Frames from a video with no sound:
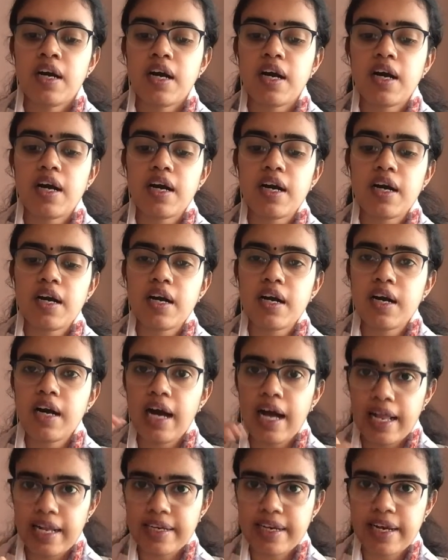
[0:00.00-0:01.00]

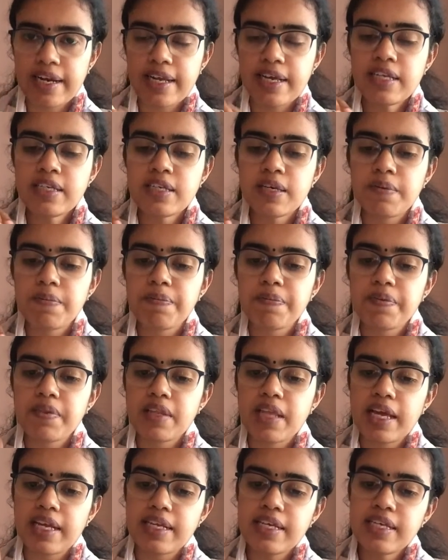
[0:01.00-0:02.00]
I'll read it.
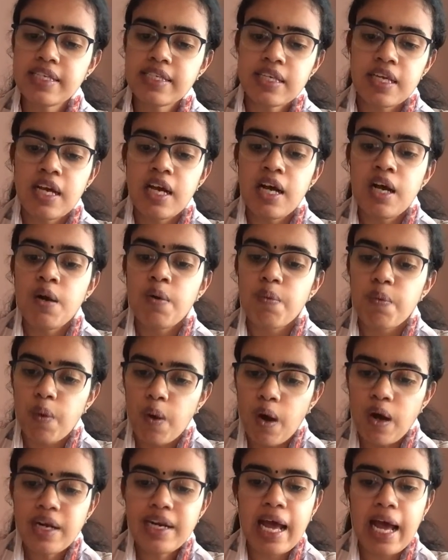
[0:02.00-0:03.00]
That is,
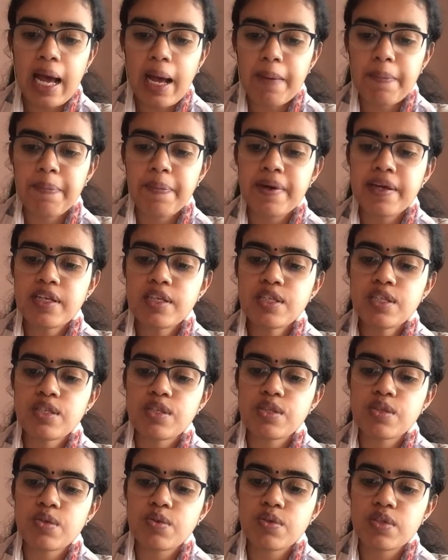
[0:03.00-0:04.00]
what
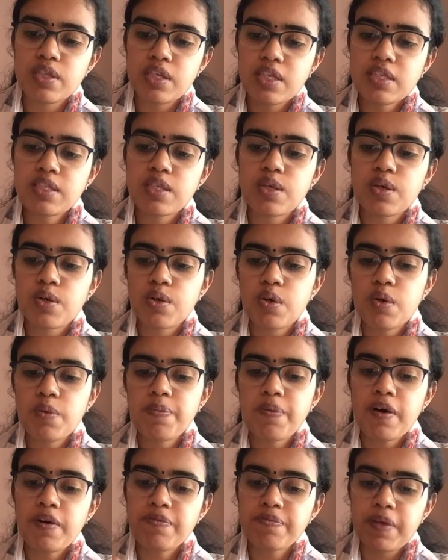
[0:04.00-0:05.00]
happens to this
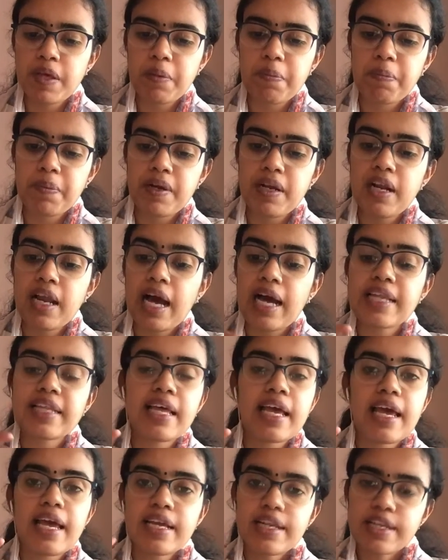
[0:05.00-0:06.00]
group of people at
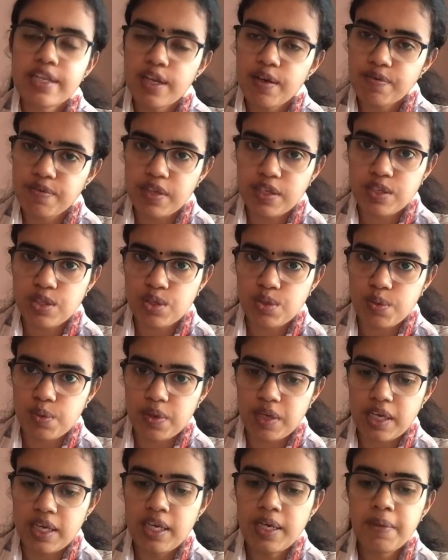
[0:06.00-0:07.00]
the end of the
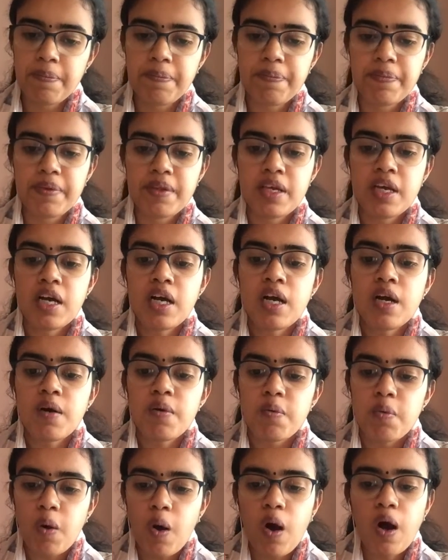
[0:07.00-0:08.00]
story?
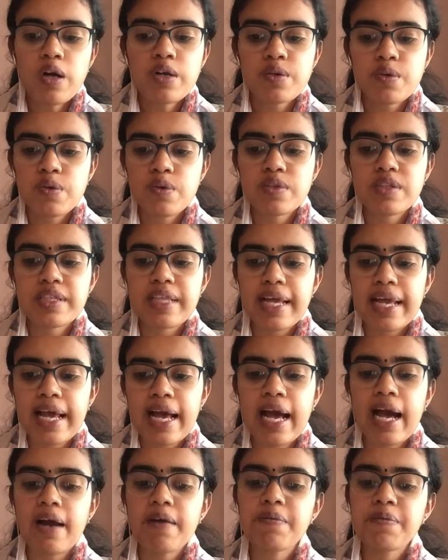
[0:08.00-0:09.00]
What could they
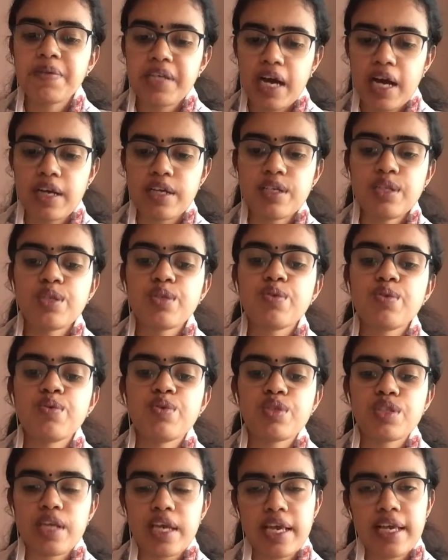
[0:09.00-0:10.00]
have done to
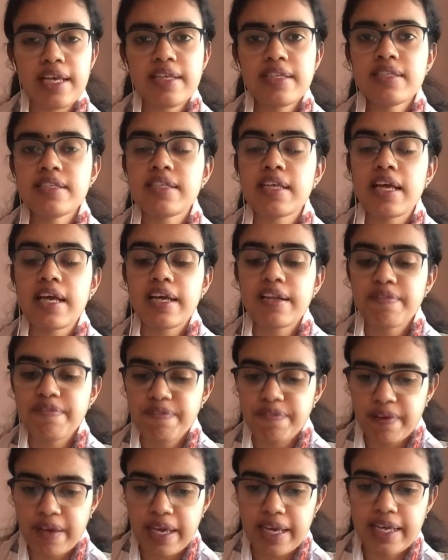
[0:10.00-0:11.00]
change their
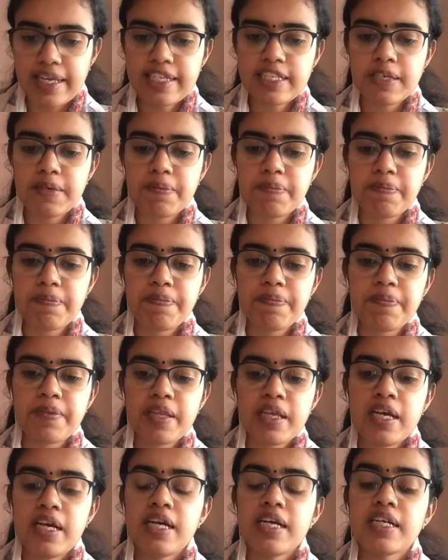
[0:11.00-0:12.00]
fate?
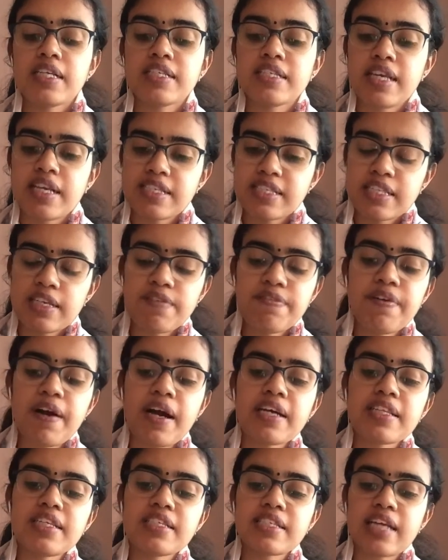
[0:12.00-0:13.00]

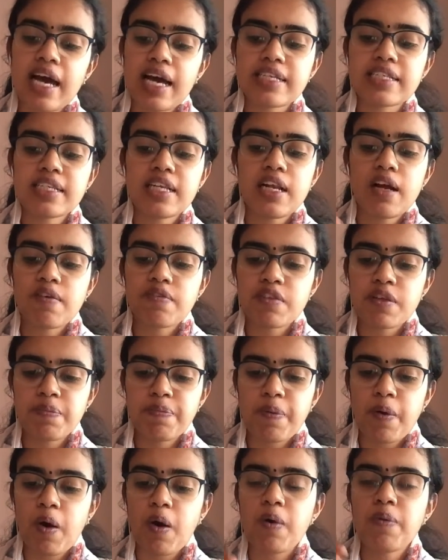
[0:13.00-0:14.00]
Justify the title of the
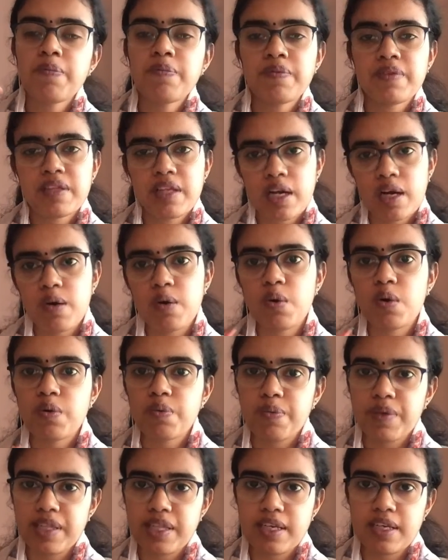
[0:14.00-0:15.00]
poem, The
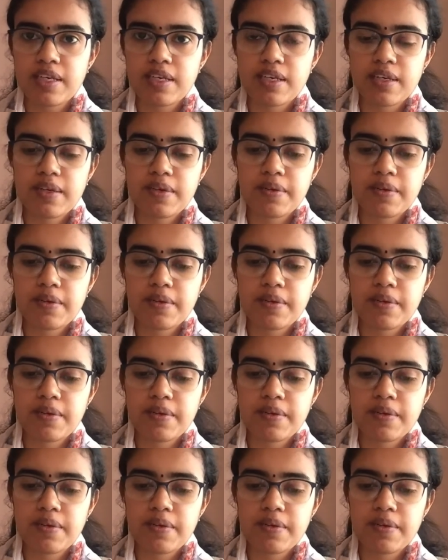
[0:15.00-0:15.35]
Cold Within.